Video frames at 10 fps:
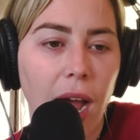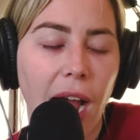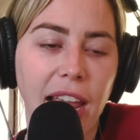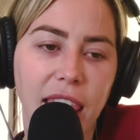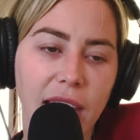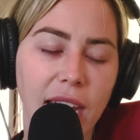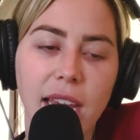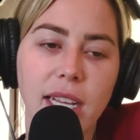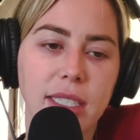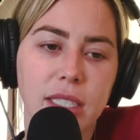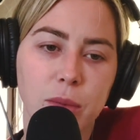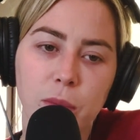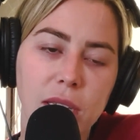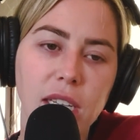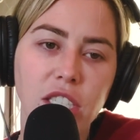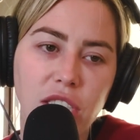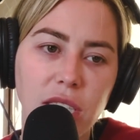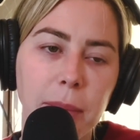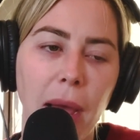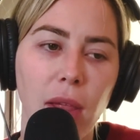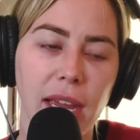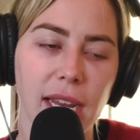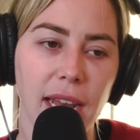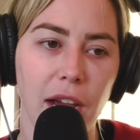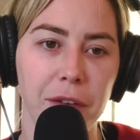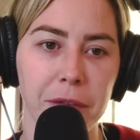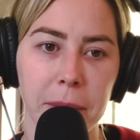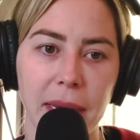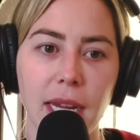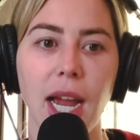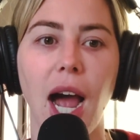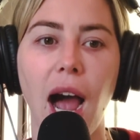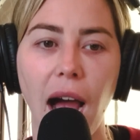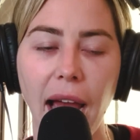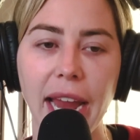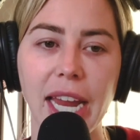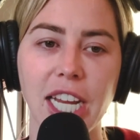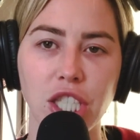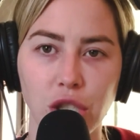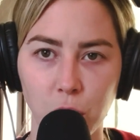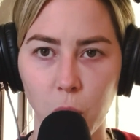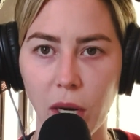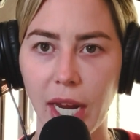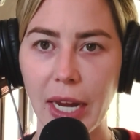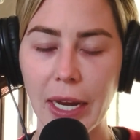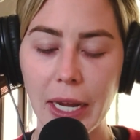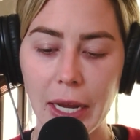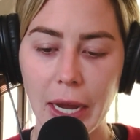I think it's really just about like now for me, I enjoy